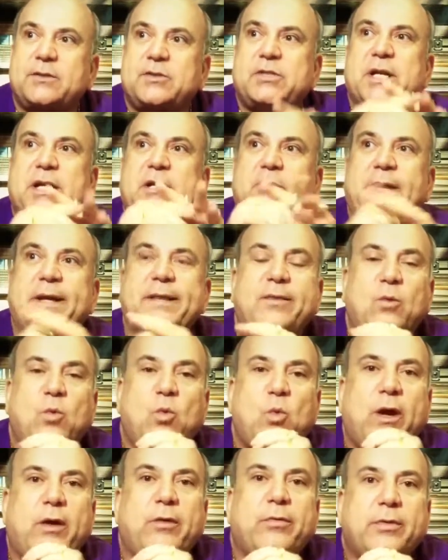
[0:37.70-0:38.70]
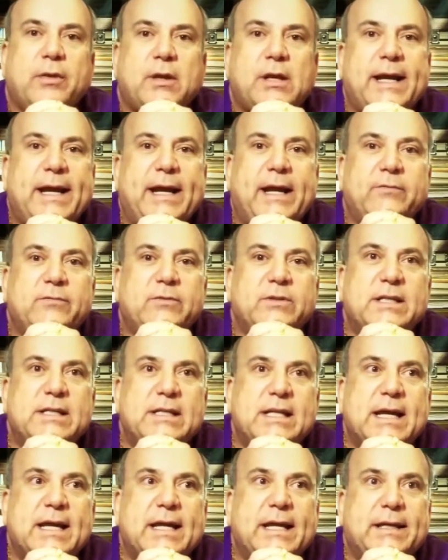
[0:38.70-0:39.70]
to generate the wealth that I have
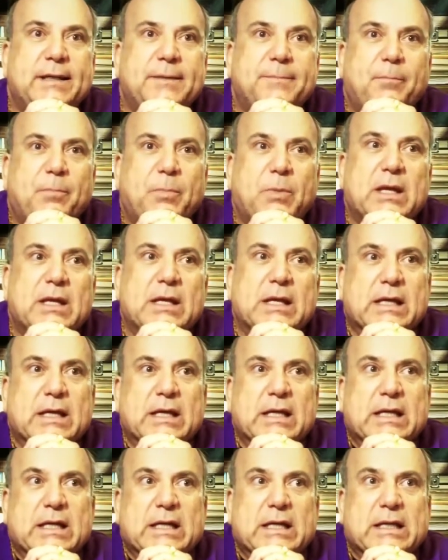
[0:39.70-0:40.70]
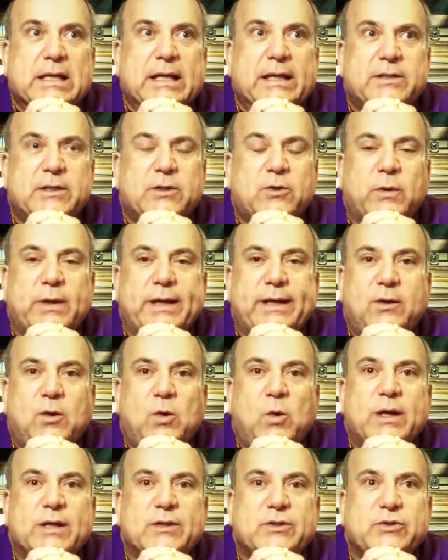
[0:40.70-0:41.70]
today? That's a great
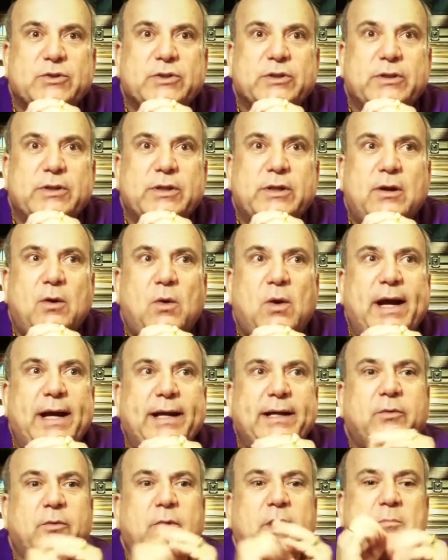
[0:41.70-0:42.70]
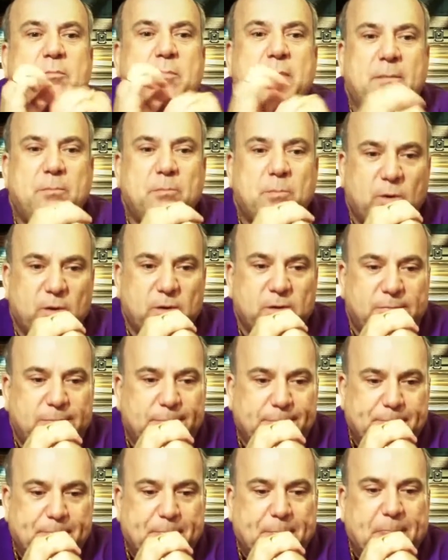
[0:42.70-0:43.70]
question. You know, I can remember
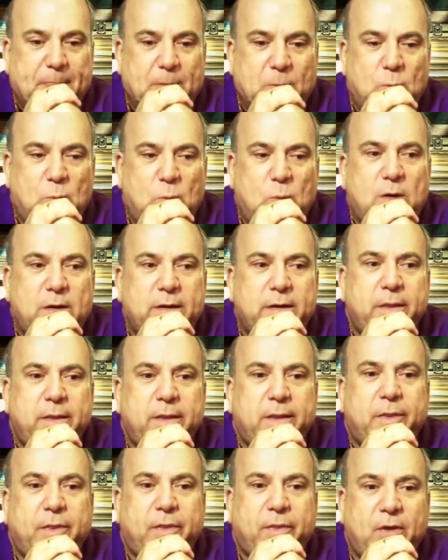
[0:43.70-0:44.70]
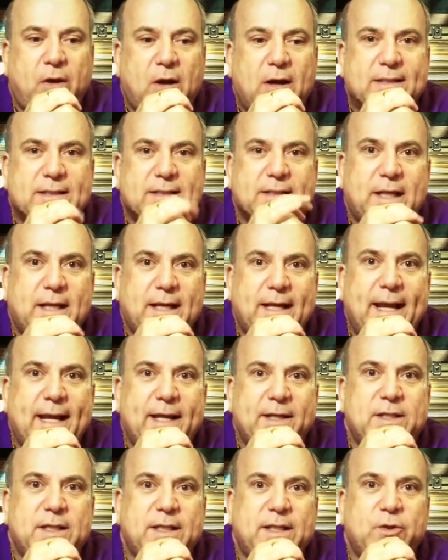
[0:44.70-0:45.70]
one of the thoughts that I
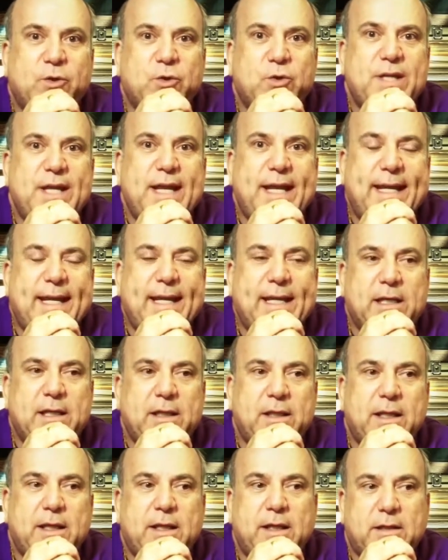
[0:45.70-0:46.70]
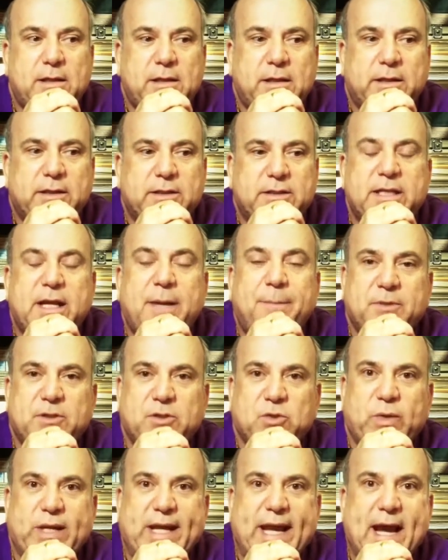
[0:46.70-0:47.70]
had to entertain and then accept
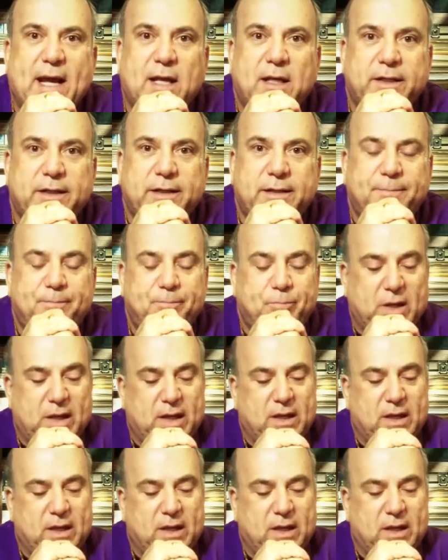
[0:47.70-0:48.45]
as reality